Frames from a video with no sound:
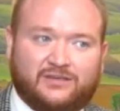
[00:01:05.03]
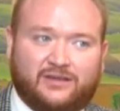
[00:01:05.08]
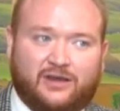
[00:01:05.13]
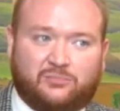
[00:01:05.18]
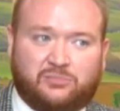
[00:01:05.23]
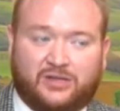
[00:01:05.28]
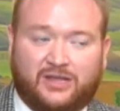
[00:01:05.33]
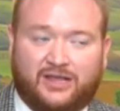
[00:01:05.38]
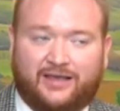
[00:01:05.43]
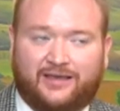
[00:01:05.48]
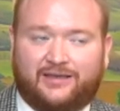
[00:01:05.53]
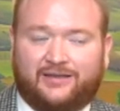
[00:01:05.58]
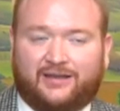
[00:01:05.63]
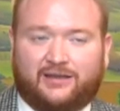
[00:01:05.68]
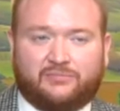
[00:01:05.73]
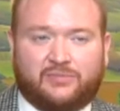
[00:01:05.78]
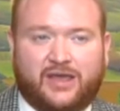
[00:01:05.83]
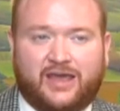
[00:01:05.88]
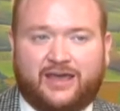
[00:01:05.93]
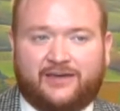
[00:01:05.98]
applied
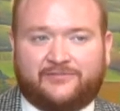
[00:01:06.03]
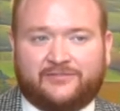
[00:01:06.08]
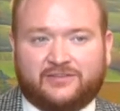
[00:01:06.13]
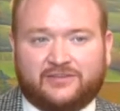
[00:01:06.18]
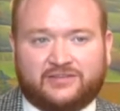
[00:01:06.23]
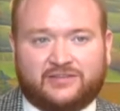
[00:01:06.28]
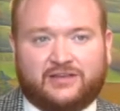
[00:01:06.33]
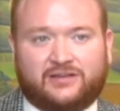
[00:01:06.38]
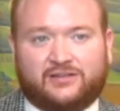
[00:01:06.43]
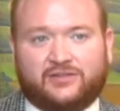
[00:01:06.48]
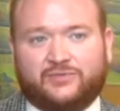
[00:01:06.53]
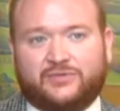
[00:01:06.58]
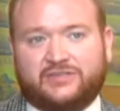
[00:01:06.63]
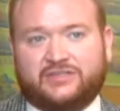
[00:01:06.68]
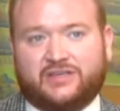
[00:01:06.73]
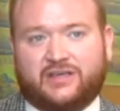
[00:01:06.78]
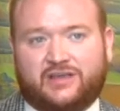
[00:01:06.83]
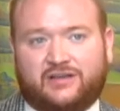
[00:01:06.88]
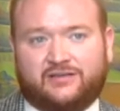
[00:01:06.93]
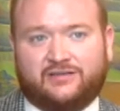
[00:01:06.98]
on behalf of the state of
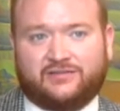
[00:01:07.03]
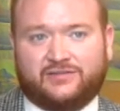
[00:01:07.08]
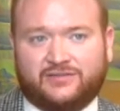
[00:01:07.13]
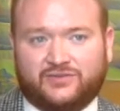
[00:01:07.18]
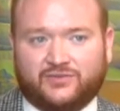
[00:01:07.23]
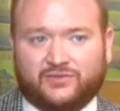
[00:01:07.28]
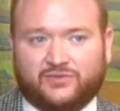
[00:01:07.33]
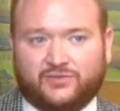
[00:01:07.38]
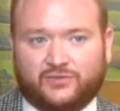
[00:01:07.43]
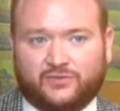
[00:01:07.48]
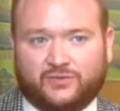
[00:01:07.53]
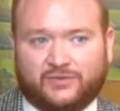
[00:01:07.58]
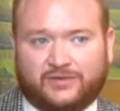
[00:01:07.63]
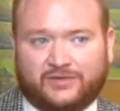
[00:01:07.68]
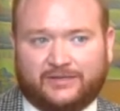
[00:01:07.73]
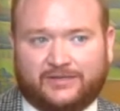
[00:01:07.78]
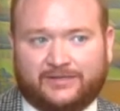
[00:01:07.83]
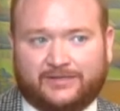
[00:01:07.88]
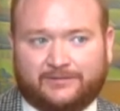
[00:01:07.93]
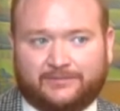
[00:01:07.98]
Louisiana
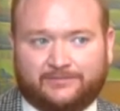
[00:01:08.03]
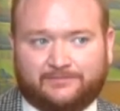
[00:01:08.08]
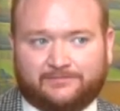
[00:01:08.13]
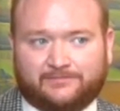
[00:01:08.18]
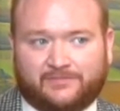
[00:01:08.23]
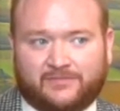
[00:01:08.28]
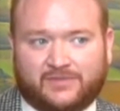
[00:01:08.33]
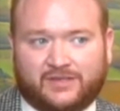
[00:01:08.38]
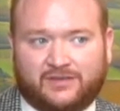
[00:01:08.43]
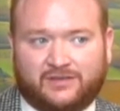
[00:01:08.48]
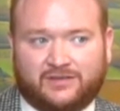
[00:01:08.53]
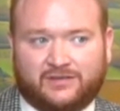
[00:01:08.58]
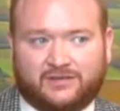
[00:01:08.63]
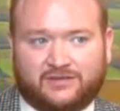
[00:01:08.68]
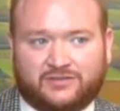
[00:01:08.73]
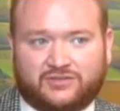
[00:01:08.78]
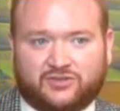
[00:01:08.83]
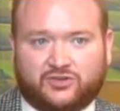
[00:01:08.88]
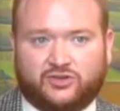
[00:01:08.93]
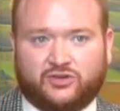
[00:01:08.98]
to
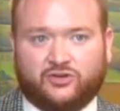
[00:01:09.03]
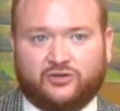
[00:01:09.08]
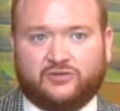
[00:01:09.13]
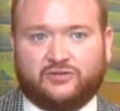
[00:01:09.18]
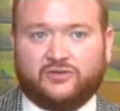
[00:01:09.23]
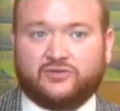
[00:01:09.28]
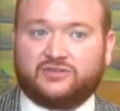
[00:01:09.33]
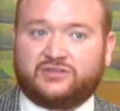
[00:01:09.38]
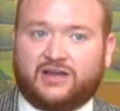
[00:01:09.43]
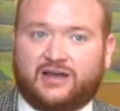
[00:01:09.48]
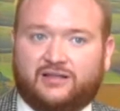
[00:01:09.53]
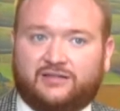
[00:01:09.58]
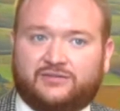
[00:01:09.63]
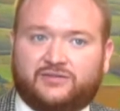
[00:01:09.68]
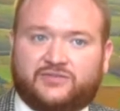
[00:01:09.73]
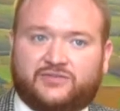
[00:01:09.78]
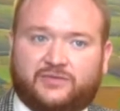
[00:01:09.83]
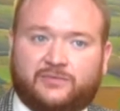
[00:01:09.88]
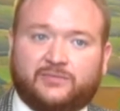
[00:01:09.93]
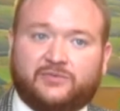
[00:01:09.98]
secure those dollars
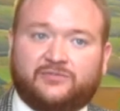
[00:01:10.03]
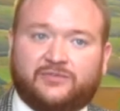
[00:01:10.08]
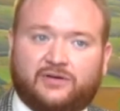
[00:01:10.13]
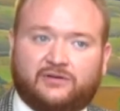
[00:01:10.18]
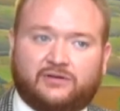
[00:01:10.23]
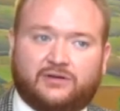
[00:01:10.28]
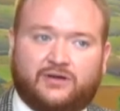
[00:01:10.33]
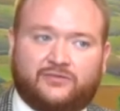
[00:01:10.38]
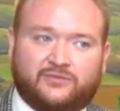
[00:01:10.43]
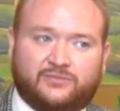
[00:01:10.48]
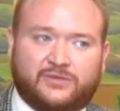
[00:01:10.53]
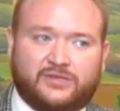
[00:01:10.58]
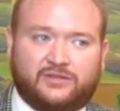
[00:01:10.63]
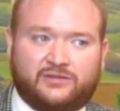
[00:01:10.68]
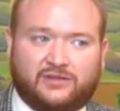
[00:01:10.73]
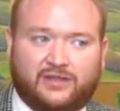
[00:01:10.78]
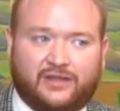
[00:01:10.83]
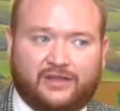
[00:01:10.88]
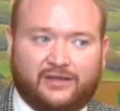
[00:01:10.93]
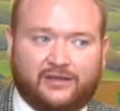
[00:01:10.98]
from the federal government,
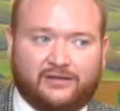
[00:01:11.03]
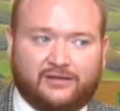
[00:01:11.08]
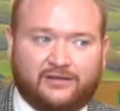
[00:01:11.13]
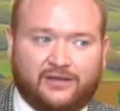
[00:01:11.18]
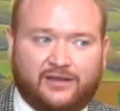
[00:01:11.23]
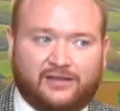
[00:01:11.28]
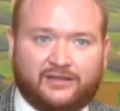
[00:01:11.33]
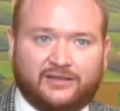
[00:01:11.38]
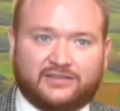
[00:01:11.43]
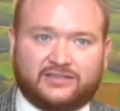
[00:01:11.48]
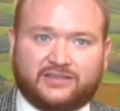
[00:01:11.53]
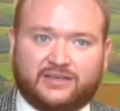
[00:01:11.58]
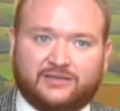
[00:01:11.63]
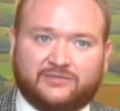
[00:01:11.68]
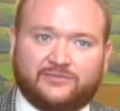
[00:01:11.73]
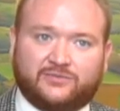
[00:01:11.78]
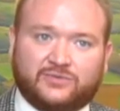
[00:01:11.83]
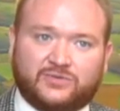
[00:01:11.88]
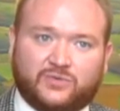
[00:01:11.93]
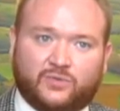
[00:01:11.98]
and LA
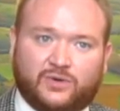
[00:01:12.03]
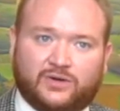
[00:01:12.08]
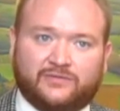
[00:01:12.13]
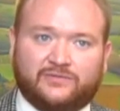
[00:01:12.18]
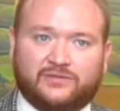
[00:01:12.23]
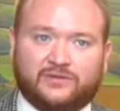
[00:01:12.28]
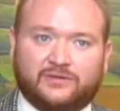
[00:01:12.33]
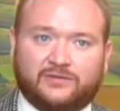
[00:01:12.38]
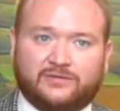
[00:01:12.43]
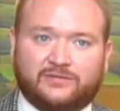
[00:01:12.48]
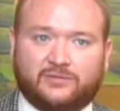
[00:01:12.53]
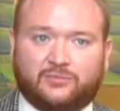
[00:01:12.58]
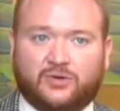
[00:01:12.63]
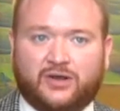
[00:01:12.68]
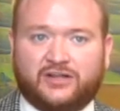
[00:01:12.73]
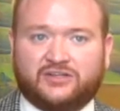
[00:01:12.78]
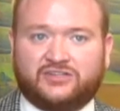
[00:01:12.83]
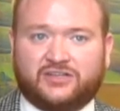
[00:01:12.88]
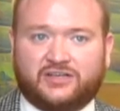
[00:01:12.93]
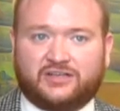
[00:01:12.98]
Safe was one of the
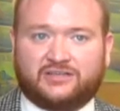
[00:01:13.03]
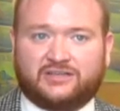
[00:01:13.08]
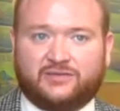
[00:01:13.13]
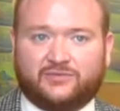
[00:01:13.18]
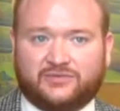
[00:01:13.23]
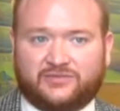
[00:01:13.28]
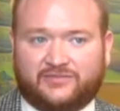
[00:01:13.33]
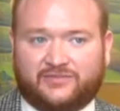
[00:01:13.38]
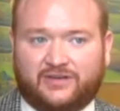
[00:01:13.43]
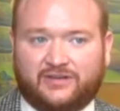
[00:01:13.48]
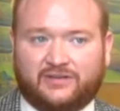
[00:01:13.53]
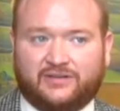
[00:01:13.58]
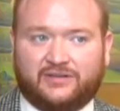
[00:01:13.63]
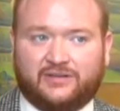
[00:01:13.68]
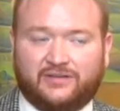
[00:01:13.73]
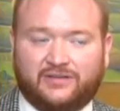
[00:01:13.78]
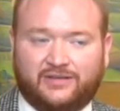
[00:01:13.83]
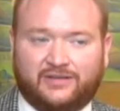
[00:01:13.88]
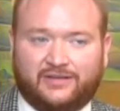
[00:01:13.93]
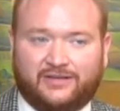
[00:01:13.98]
projects that was funded
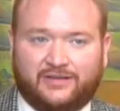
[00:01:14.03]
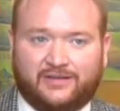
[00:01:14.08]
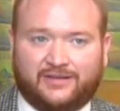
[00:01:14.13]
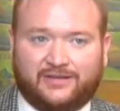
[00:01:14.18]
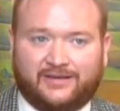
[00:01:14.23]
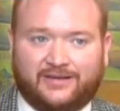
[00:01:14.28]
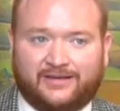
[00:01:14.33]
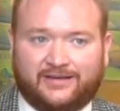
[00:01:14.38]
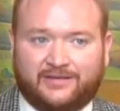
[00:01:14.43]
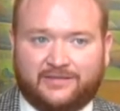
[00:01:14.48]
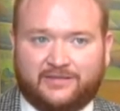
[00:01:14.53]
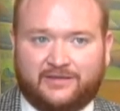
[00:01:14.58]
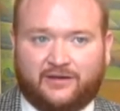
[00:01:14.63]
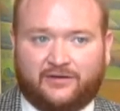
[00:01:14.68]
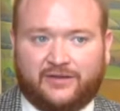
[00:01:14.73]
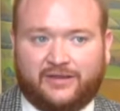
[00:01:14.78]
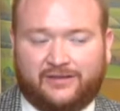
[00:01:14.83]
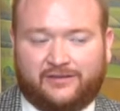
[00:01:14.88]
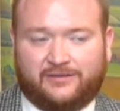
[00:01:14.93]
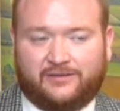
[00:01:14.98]

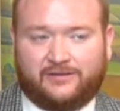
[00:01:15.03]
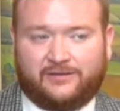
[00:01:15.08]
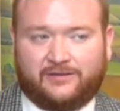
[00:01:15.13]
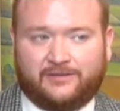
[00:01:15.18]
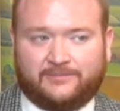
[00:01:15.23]
therein.